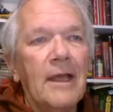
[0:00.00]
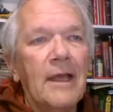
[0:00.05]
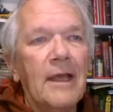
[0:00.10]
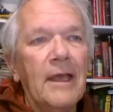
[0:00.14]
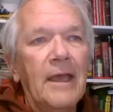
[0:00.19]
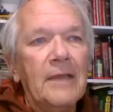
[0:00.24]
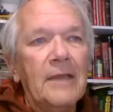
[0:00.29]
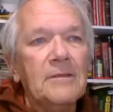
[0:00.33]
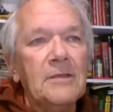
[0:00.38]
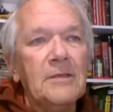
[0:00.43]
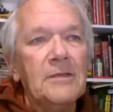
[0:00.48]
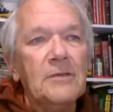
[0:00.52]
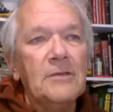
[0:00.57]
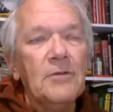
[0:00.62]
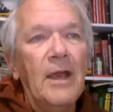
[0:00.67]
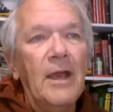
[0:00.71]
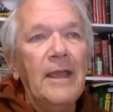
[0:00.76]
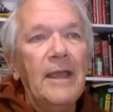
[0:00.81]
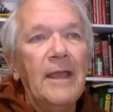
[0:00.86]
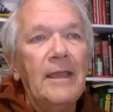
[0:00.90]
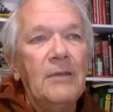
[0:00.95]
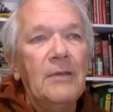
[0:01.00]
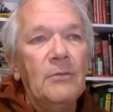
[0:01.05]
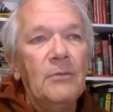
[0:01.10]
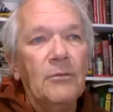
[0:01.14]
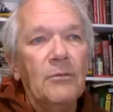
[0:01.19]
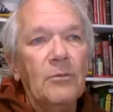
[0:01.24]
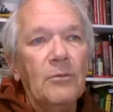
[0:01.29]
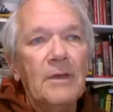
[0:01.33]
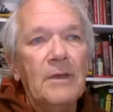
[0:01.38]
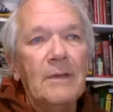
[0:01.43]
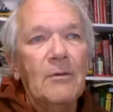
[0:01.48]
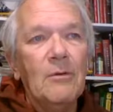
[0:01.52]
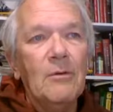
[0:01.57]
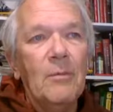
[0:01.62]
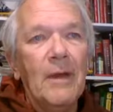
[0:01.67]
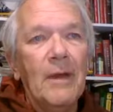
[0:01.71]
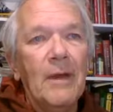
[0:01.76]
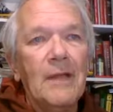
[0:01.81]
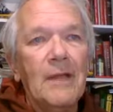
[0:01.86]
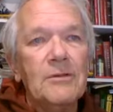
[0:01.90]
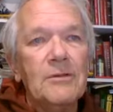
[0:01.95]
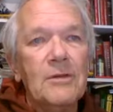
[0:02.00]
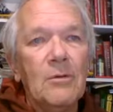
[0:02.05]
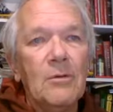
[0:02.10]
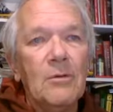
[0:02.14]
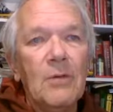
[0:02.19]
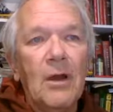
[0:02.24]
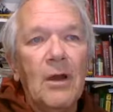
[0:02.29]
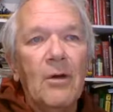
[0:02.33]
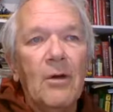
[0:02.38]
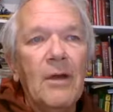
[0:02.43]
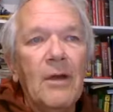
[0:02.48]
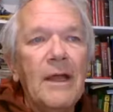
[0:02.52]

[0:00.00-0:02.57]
hexatriene with 3 double bonds in a row.